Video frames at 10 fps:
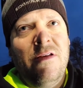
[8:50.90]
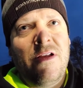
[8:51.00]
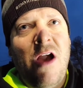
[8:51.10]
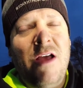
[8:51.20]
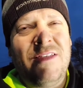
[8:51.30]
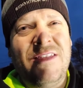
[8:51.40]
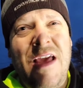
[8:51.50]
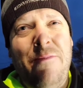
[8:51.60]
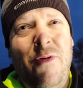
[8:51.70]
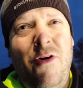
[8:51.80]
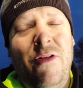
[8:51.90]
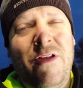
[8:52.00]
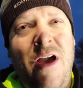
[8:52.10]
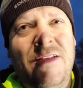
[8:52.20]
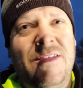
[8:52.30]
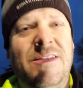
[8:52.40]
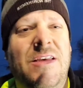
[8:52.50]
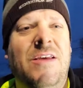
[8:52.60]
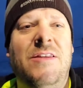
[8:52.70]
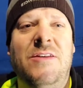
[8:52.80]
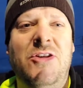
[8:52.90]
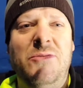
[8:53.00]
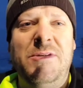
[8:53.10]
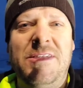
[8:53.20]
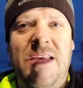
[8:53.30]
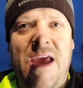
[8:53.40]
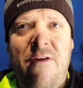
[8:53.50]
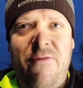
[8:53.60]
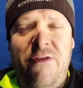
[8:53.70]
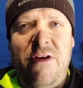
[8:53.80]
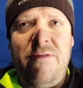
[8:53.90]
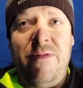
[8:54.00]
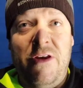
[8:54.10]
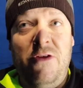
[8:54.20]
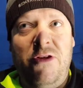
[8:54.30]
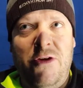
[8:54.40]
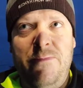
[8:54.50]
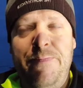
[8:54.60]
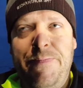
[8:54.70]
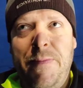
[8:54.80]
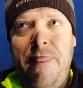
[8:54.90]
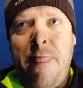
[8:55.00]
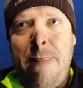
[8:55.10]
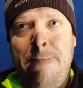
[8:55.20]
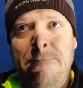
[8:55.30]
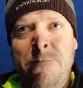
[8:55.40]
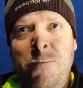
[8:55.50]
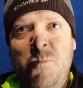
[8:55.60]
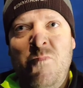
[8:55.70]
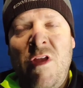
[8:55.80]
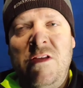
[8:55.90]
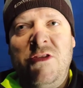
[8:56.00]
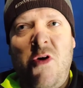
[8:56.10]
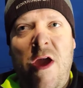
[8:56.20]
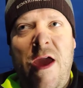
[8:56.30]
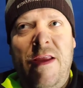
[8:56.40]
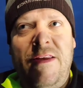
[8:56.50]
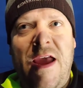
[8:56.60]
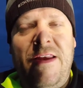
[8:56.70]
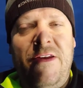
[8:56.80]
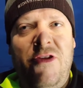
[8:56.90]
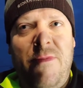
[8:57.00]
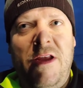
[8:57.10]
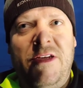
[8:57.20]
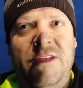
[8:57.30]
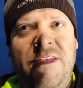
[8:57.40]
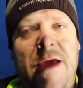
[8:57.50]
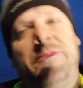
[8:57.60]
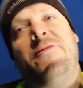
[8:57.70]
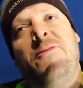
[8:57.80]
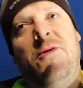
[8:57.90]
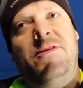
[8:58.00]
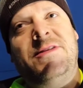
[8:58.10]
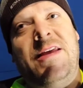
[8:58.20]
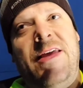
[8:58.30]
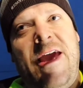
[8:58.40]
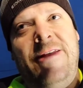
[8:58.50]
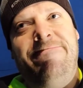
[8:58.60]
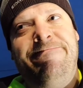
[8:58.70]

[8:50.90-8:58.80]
causes the tube to stick out further, the new tube. So I tightened it too much and snapped off the bolt inside the head.